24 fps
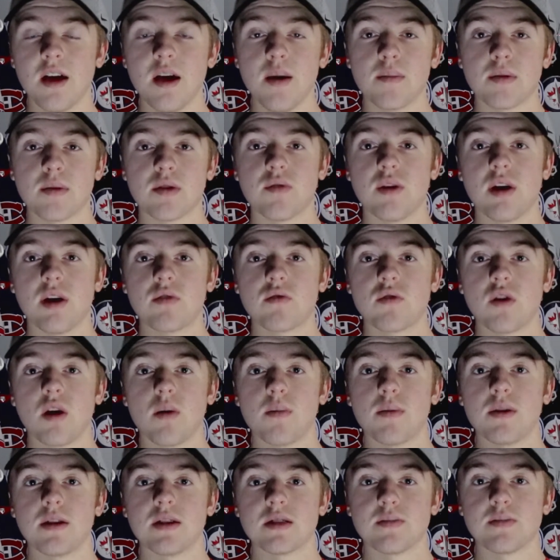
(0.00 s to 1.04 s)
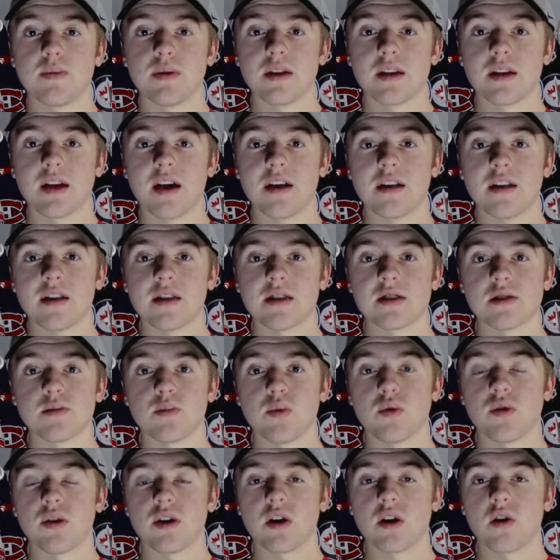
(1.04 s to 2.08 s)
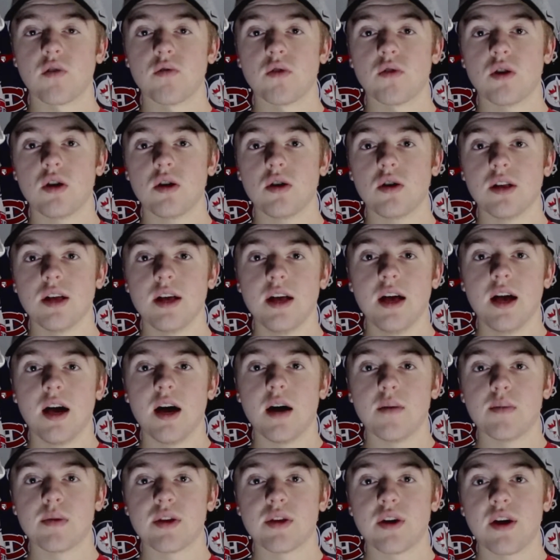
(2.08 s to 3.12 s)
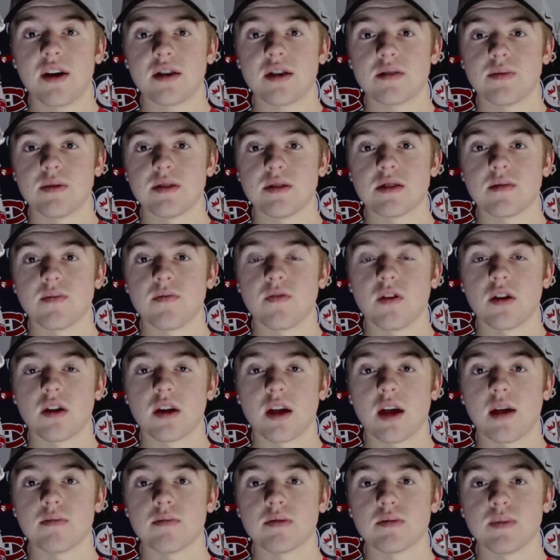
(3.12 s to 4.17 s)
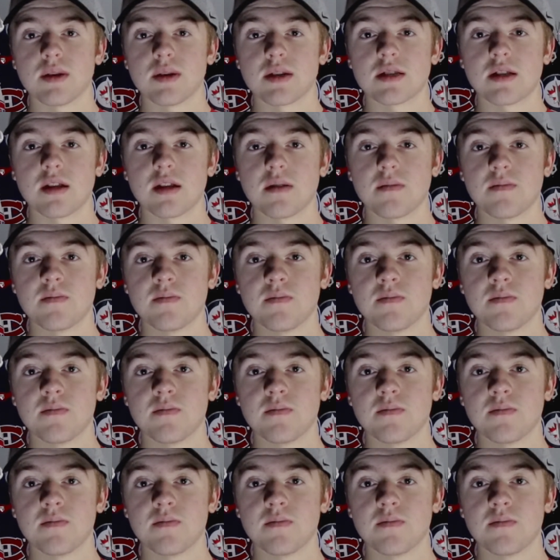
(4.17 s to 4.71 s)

But the round robin has been kind of disappointing overall, but there has been some fun games mixed in.